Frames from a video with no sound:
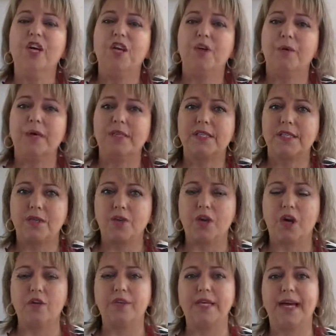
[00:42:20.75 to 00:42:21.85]
you are still
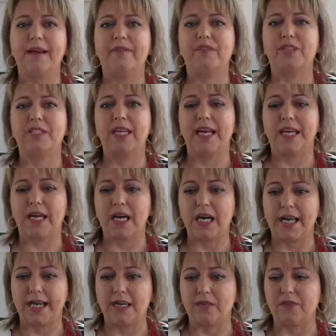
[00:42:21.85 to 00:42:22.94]
going to have to take
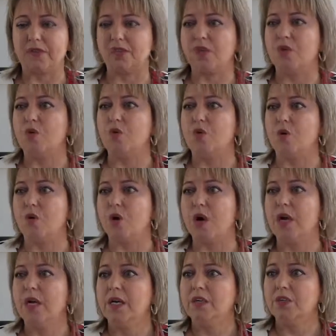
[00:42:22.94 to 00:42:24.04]
IELTS or
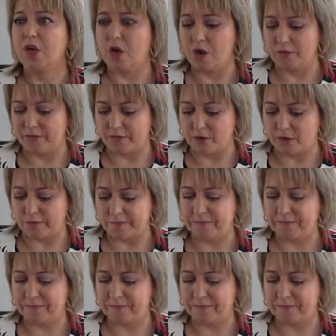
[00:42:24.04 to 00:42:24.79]
TOEFL.